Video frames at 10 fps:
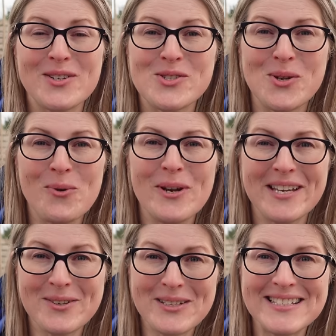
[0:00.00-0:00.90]
are slowly
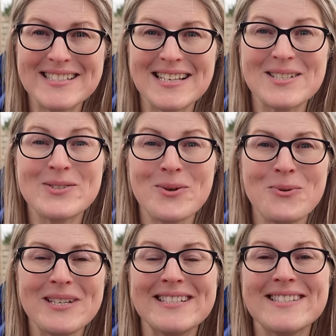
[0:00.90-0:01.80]
increasing,
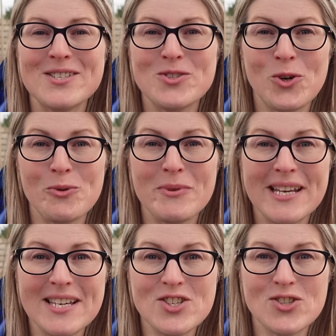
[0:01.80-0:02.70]
so is the
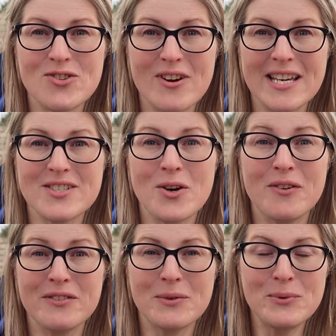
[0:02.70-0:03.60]
germination rate
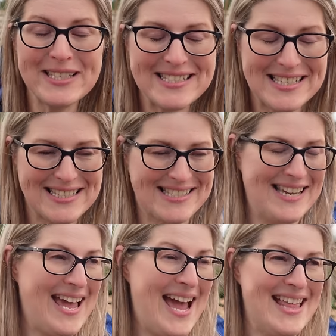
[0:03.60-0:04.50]
of the weed seeds.
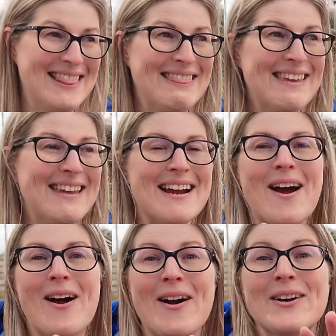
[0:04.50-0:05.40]
And there
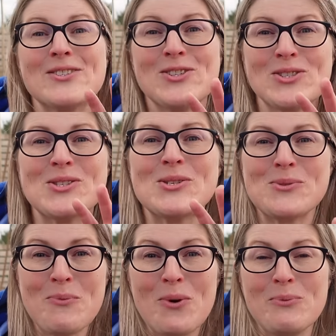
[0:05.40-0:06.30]
are just
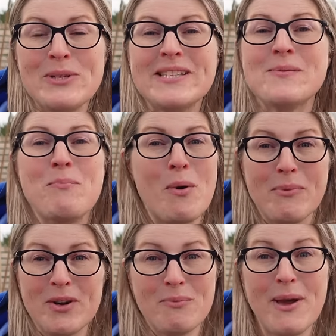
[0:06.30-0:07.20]
small weeds
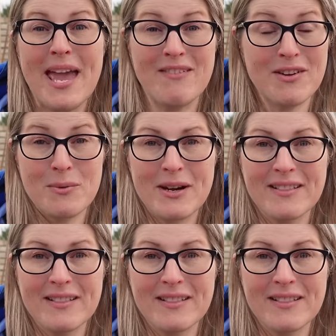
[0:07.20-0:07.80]
popping up everywhere